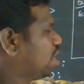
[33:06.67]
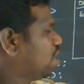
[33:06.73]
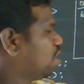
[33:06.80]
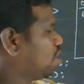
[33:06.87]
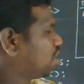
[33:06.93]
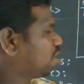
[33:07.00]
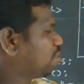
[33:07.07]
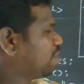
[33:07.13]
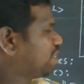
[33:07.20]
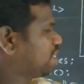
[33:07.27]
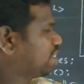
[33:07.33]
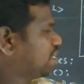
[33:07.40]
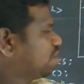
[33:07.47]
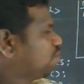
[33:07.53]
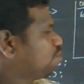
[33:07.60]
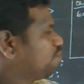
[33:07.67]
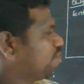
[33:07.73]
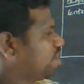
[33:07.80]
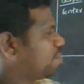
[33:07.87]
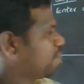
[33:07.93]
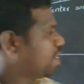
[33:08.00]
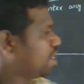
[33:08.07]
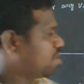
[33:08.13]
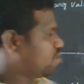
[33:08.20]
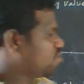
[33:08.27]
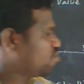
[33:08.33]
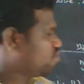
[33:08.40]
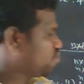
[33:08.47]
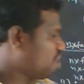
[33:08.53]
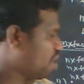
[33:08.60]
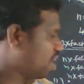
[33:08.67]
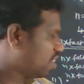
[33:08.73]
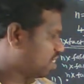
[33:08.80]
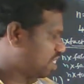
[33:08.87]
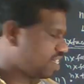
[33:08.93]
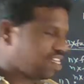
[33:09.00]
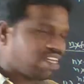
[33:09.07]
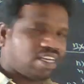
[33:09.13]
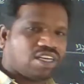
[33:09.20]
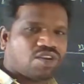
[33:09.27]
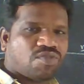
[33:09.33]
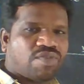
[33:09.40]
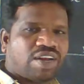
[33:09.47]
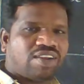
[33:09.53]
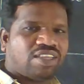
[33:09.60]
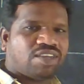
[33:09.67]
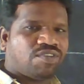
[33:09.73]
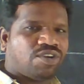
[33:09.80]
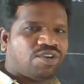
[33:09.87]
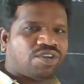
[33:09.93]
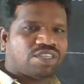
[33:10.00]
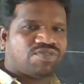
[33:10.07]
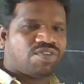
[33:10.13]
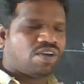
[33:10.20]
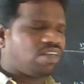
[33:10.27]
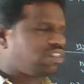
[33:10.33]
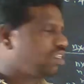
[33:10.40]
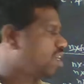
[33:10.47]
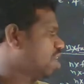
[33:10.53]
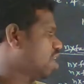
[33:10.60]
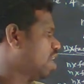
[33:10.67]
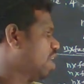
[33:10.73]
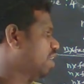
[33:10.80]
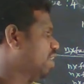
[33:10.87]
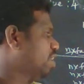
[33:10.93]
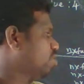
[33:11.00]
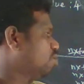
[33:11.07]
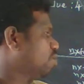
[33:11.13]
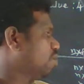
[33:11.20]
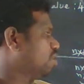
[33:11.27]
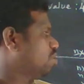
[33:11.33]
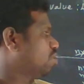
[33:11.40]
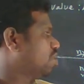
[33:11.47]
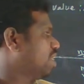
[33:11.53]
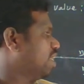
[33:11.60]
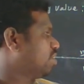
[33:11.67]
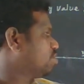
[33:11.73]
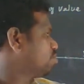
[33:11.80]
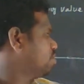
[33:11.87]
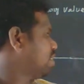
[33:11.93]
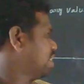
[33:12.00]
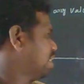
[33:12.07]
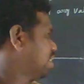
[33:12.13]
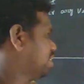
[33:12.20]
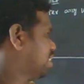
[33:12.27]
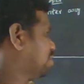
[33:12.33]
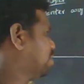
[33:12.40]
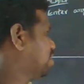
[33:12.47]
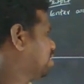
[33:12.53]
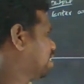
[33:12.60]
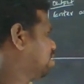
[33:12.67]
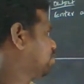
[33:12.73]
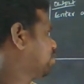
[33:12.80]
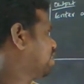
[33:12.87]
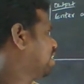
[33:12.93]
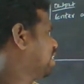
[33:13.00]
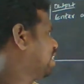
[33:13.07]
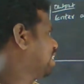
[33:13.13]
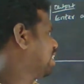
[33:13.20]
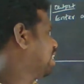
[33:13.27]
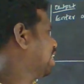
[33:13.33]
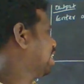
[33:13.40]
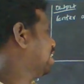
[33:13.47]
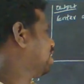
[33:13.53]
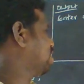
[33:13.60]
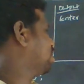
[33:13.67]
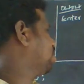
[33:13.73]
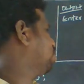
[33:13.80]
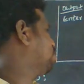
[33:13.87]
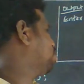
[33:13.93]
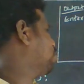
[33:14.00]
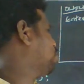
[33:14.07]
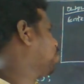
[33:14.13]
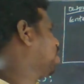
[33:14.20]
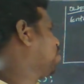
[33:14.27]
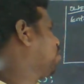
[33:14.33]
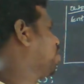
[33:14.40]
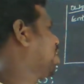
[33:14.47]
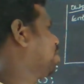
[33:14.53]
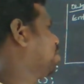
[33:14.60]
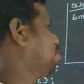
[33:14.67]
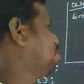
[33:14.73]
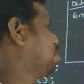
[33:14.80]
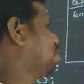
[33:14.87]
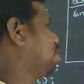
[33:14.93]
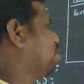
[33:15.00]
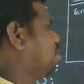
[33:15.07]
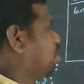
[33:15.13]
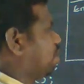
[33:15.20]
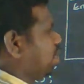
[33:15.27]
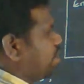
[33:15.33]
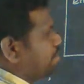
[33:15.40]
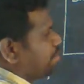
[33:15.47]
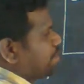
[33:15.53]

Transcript: automatically the loop will be false here. Whenever the condition false, and it is going to execute the return statement. That's why it can return the 1 value. Okay,